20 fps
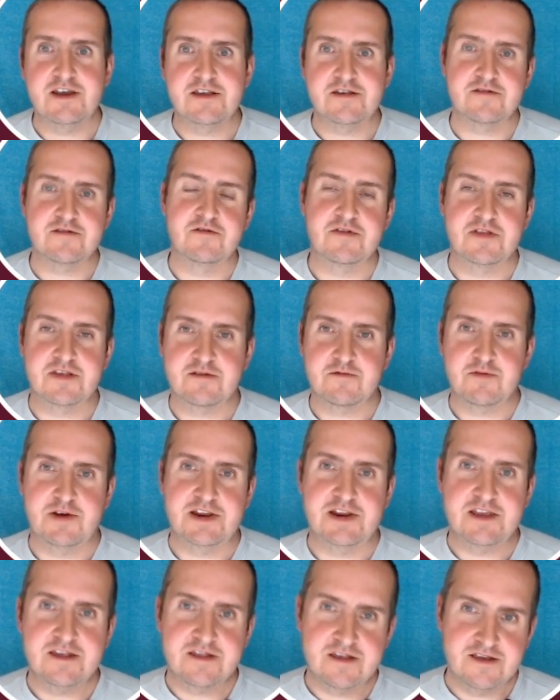So it's quite
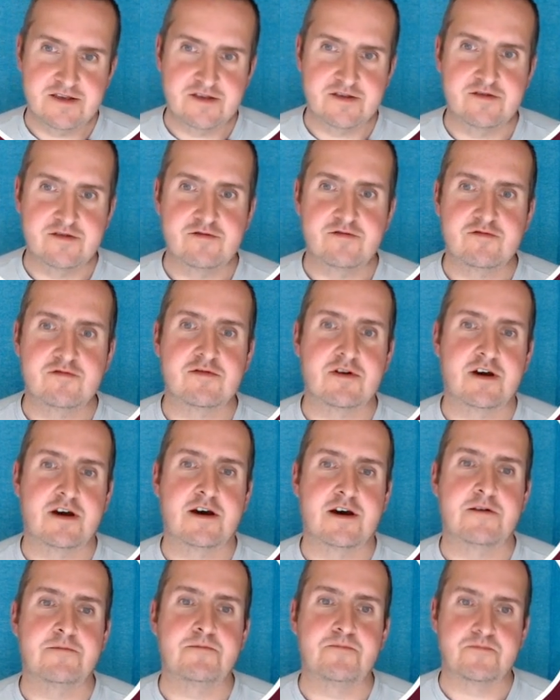easy to
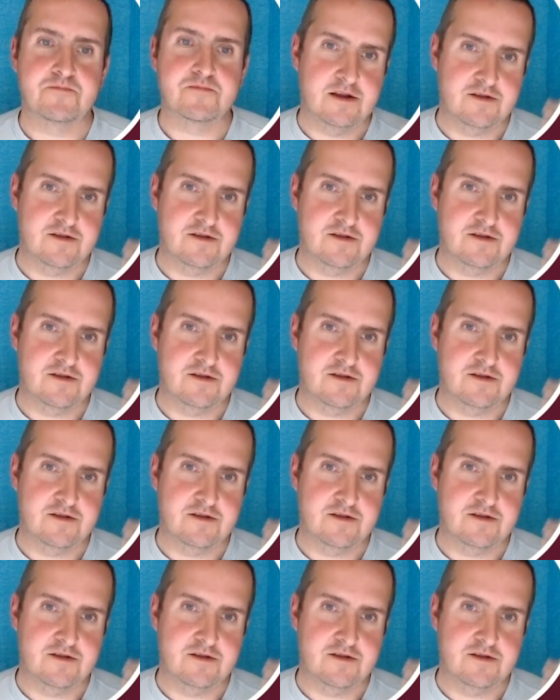um,